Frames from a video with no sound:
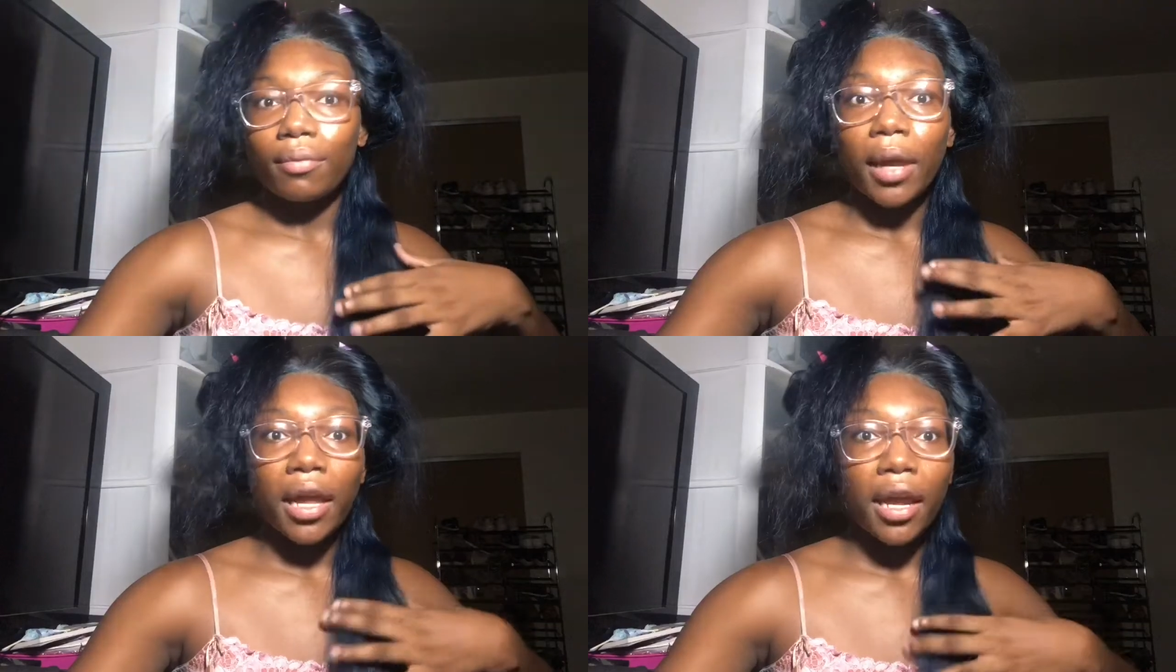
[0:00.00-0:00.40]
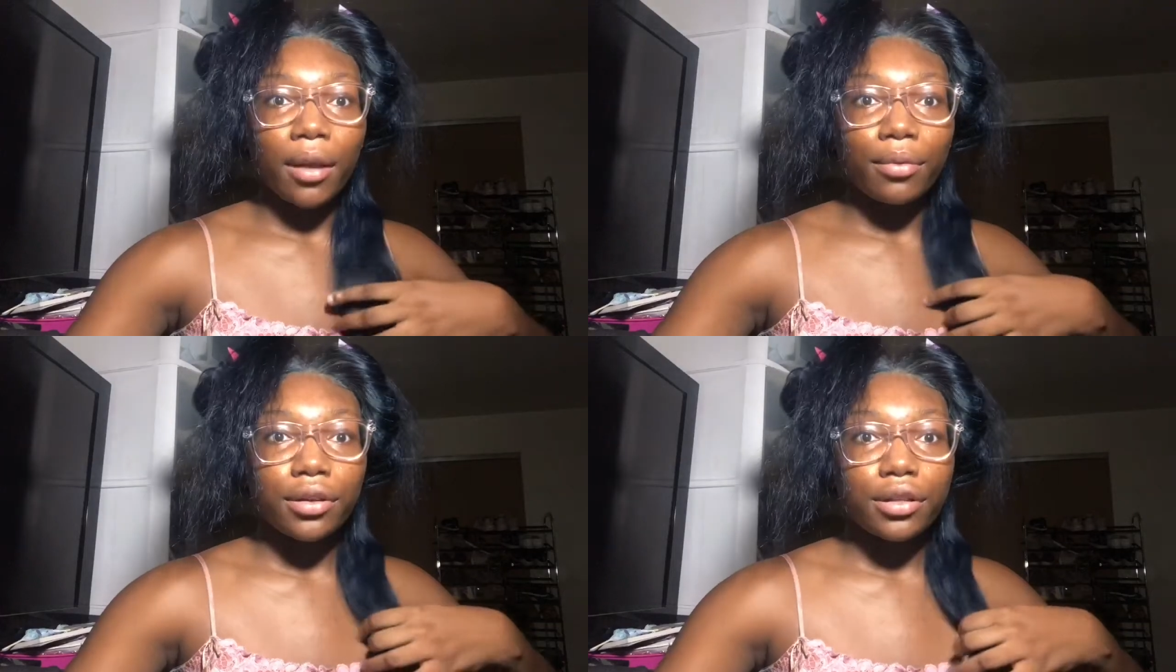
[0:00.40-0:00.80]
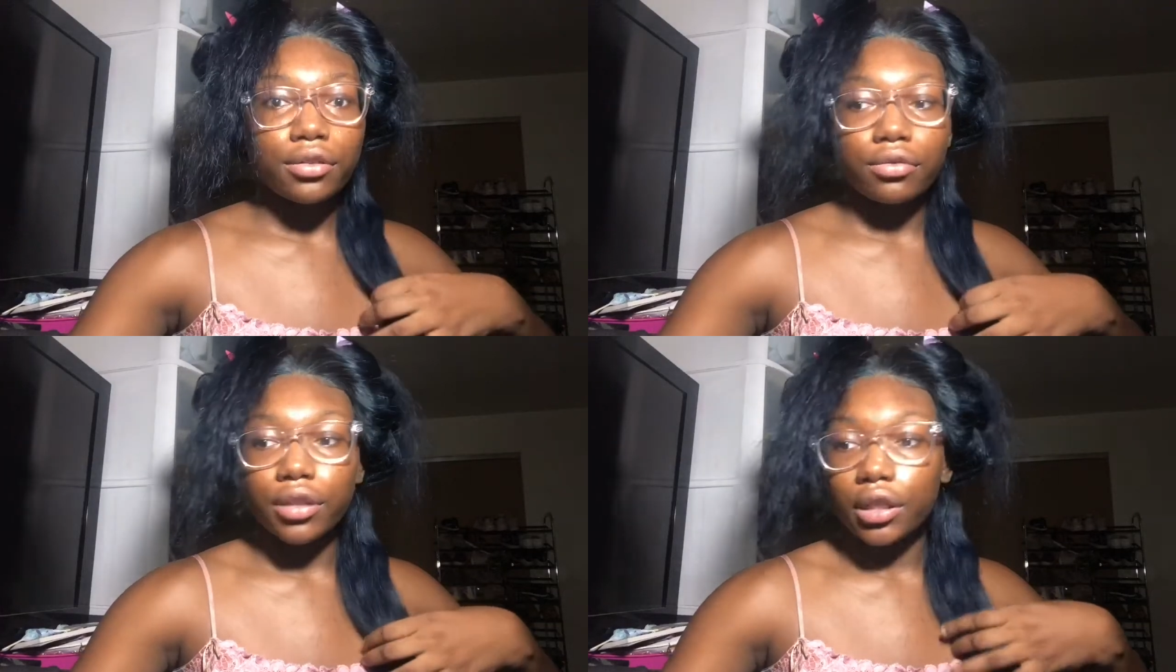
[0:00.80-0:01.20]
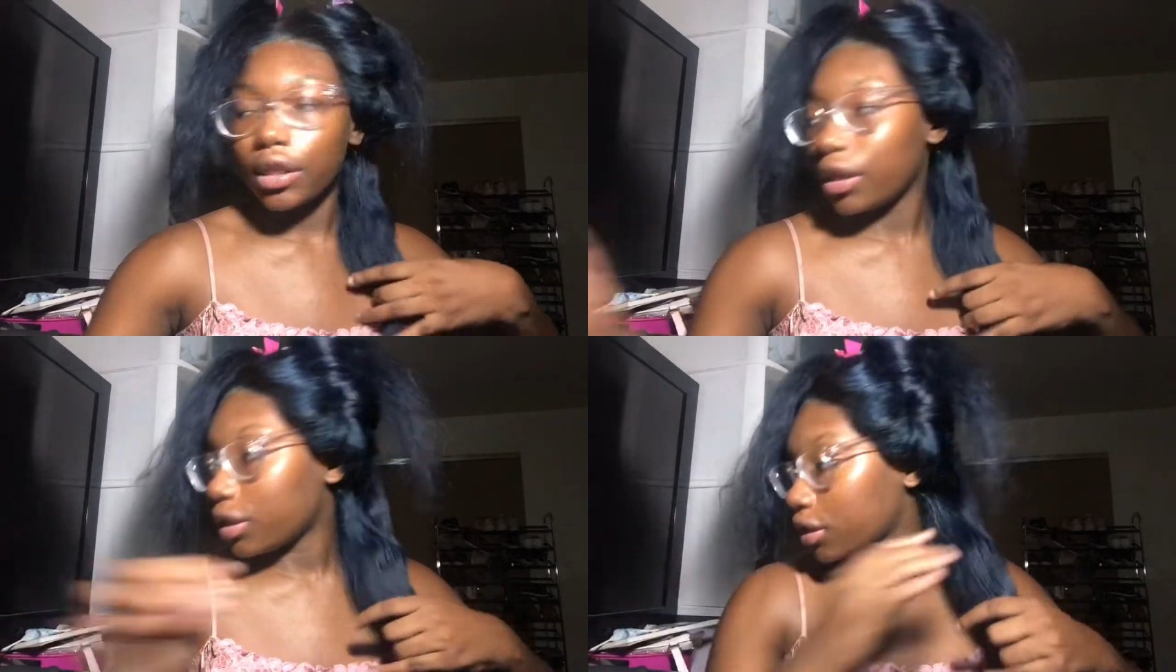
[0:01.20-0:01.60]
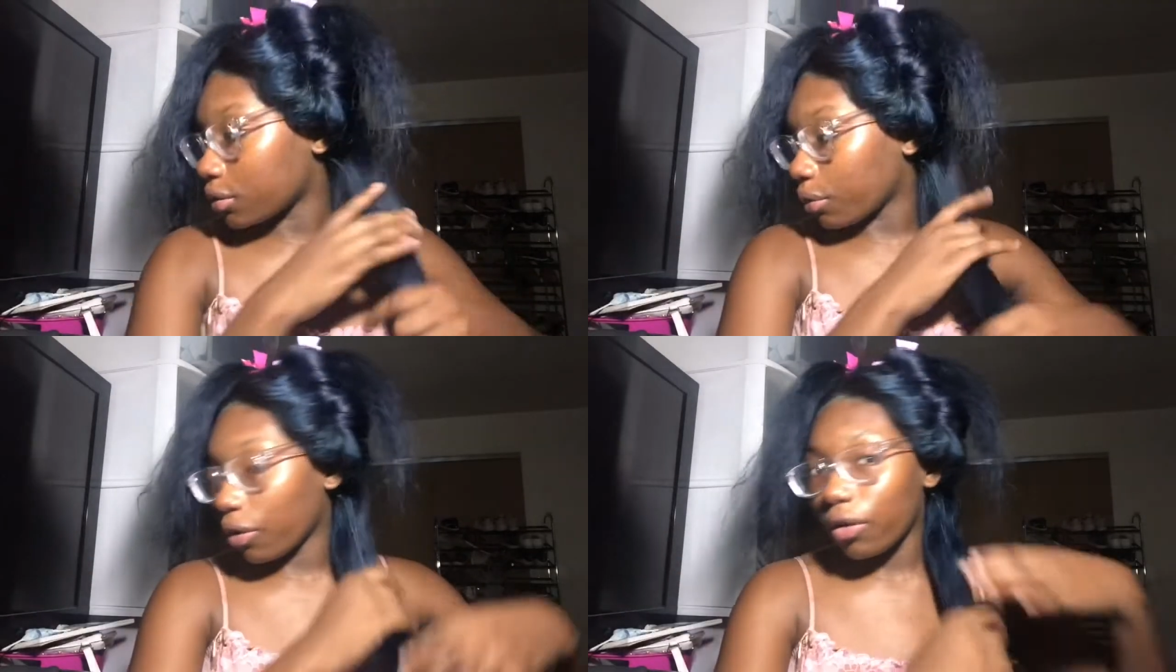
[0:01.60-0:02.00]
My camera is really
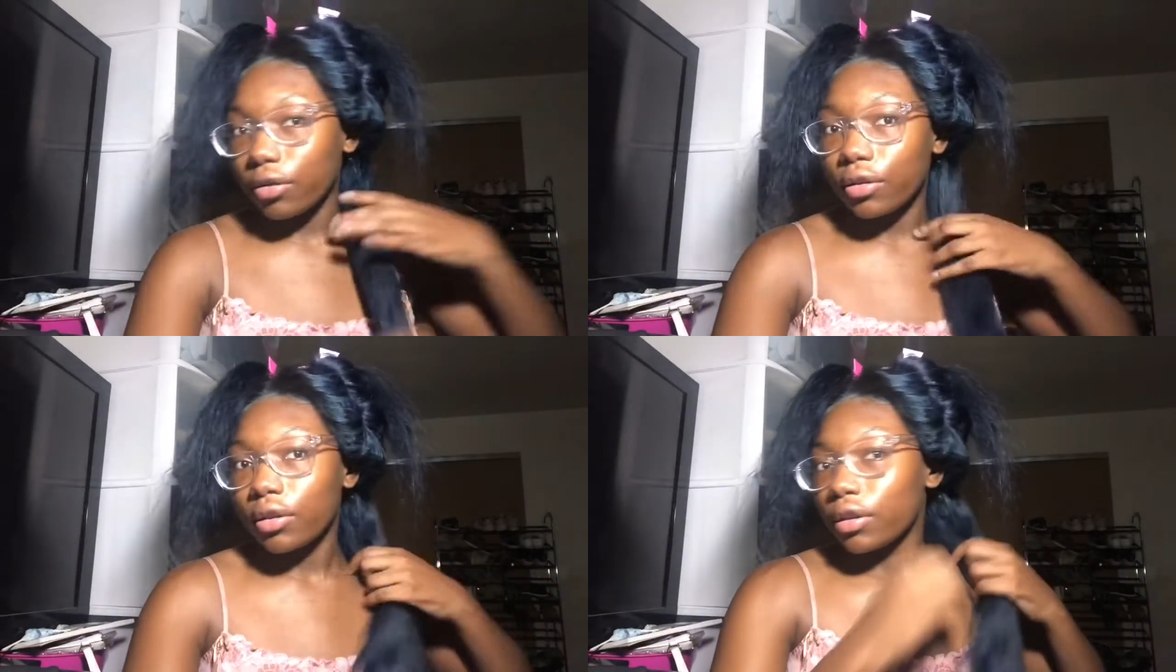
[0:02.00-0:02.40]
small,